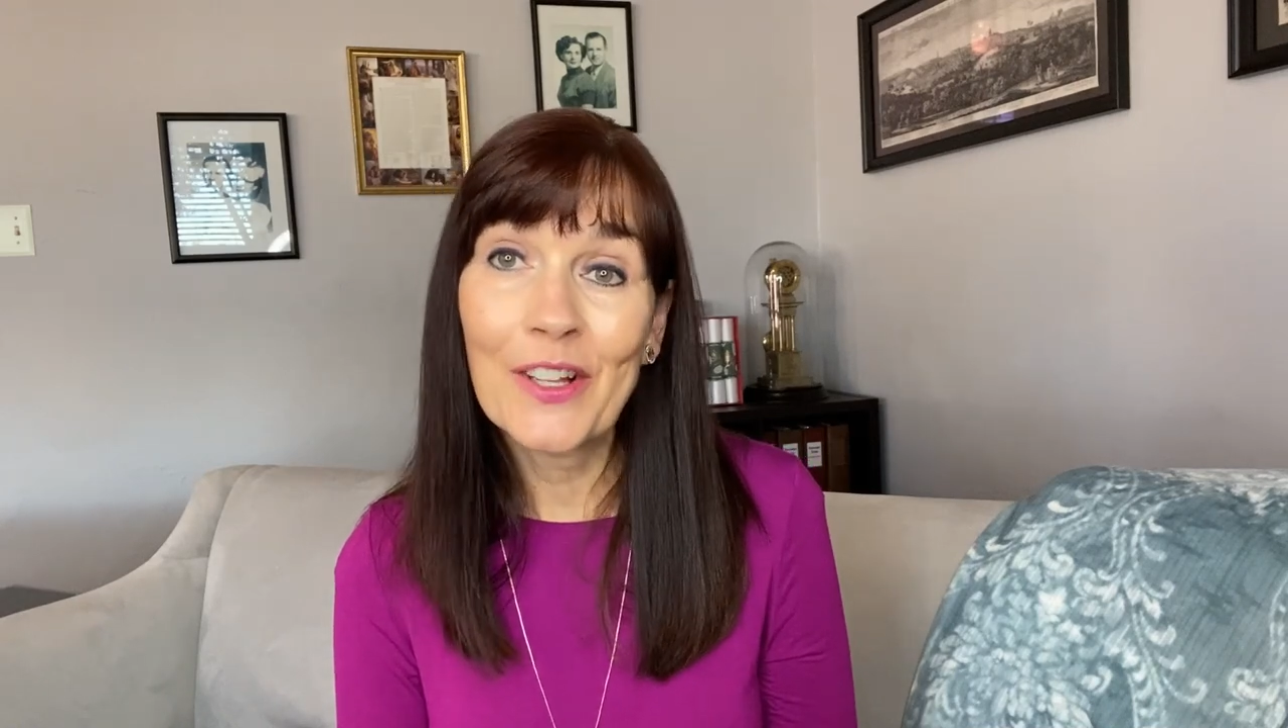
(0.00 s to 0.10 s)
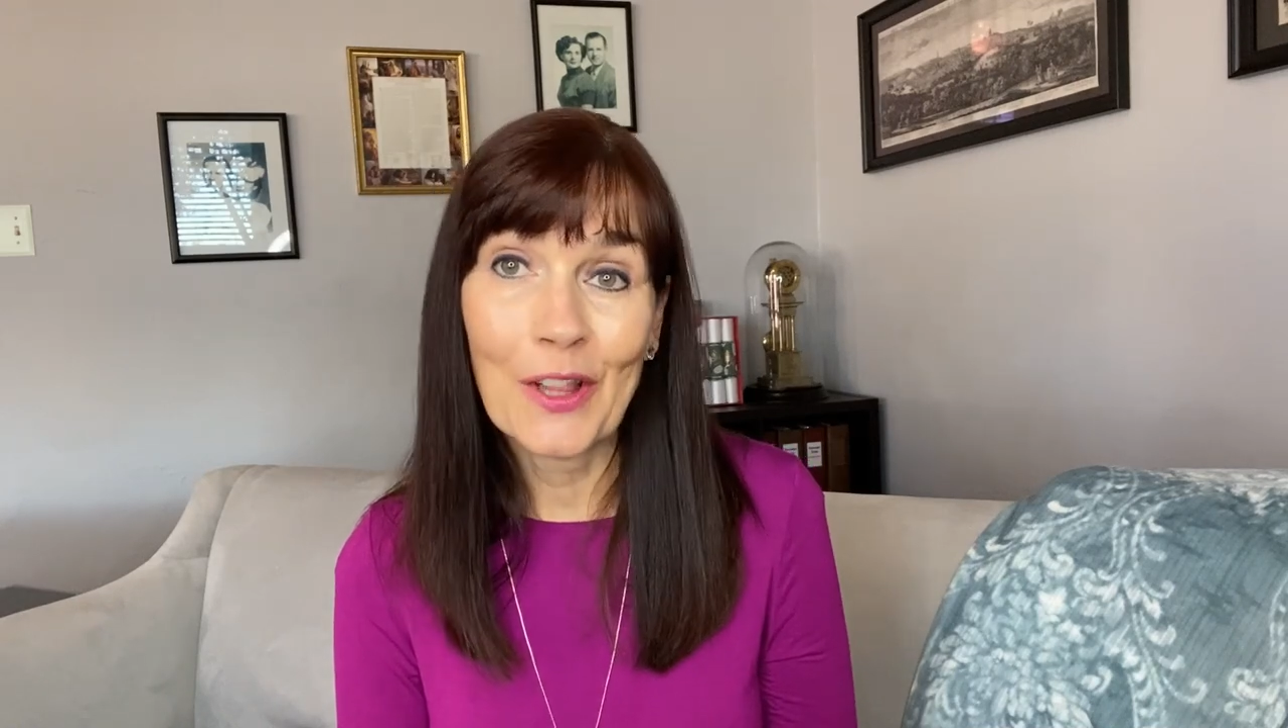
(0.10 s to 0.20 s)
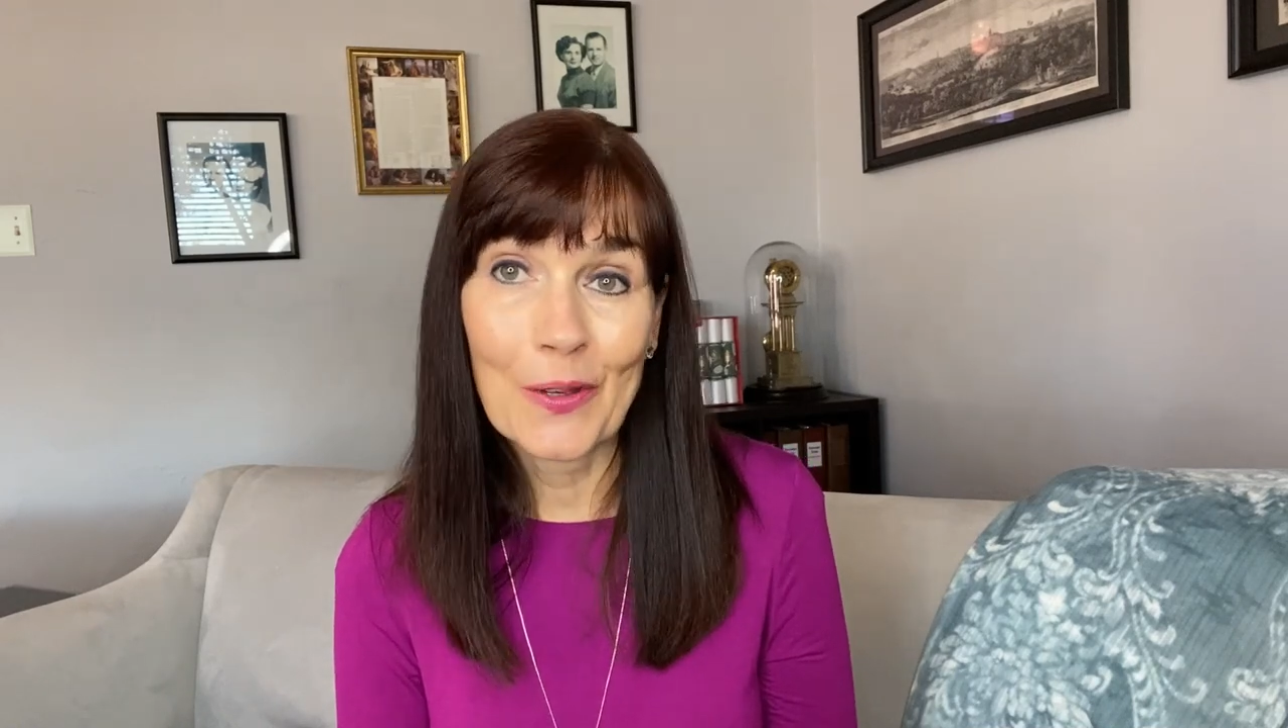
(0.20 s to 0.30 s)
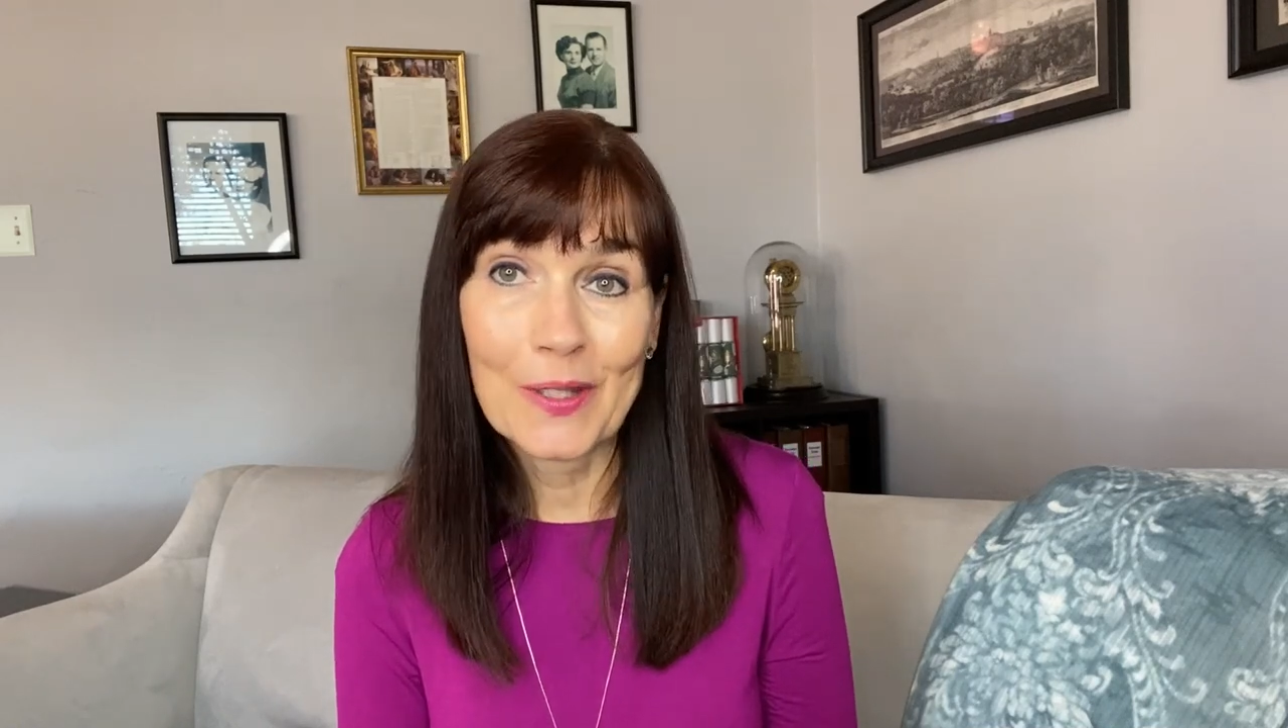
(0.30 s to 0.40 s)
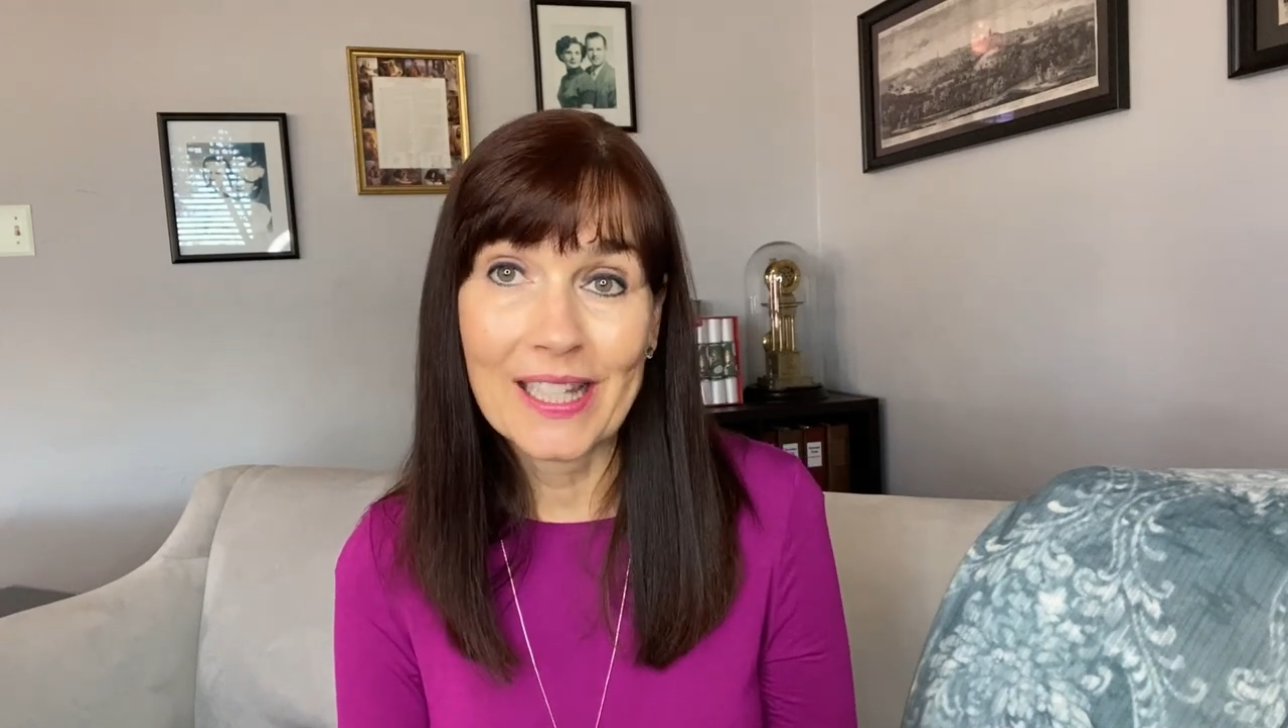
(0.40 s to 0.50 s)

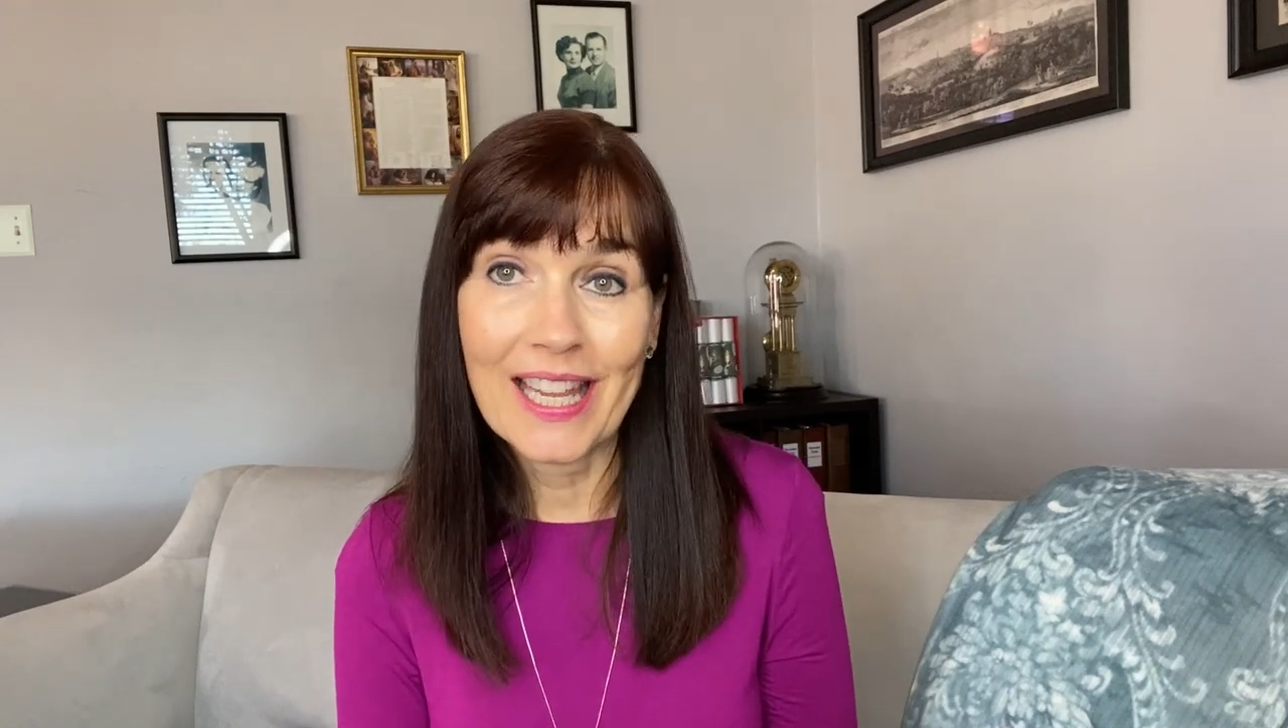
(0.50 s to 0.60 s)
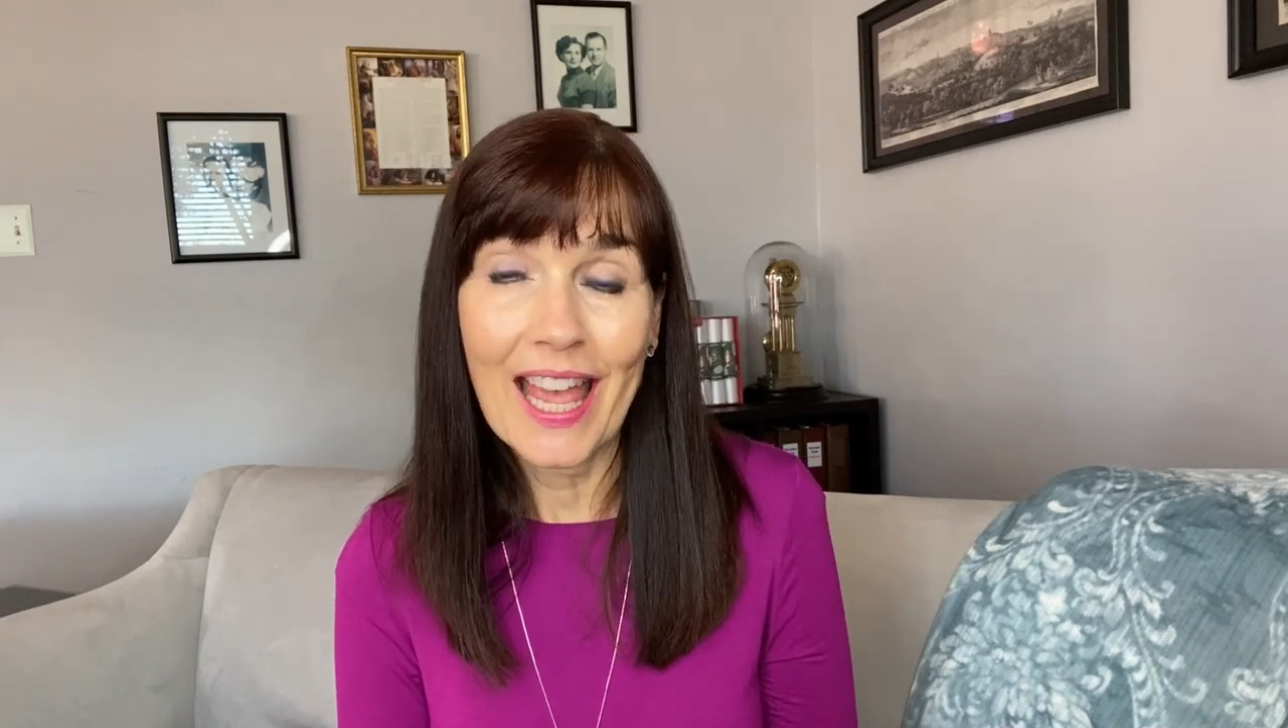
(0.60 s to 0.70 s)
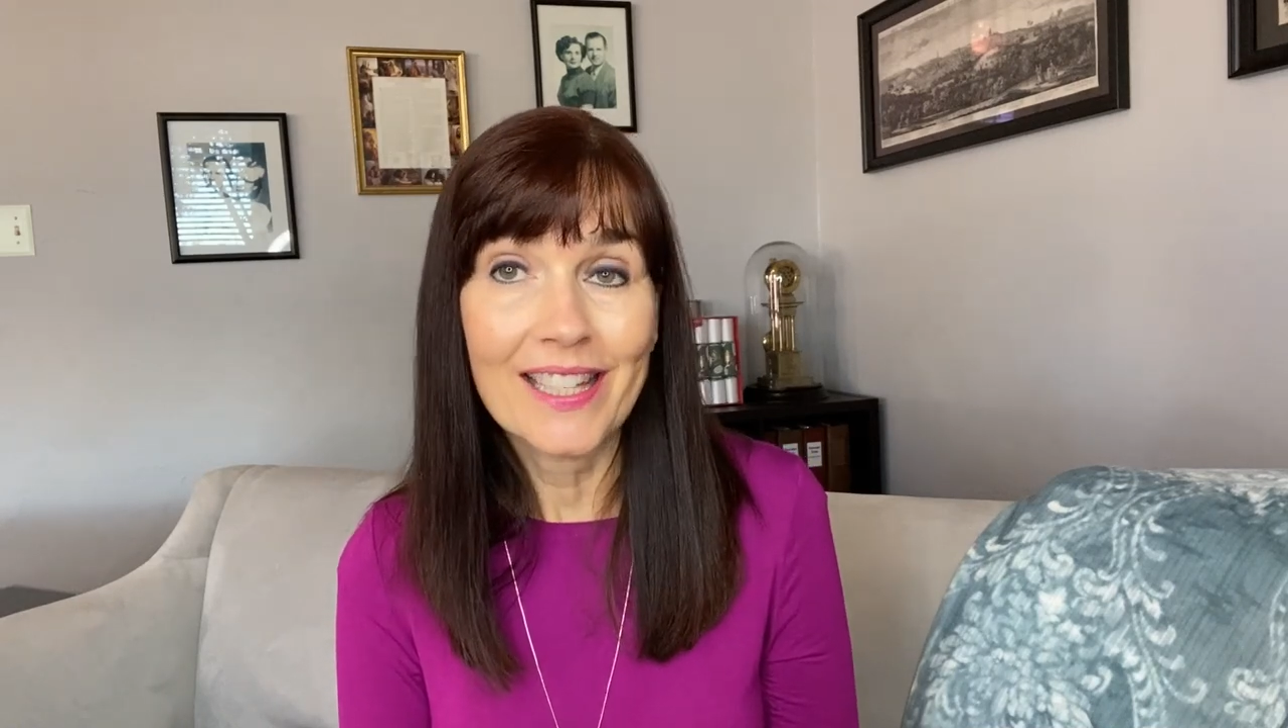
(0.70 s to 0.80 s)
closely